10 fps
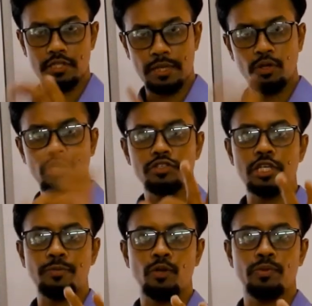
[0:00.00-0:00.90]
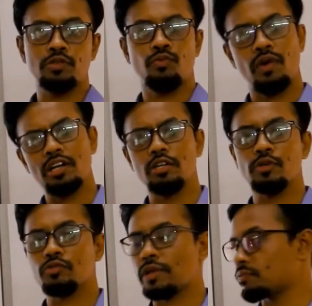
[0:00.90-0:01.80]
Double or triple bond, one or
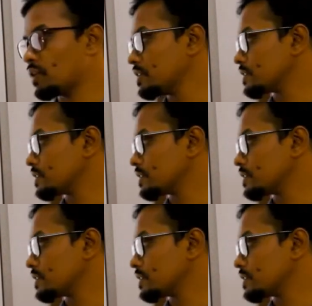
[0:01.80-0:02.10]
more than one,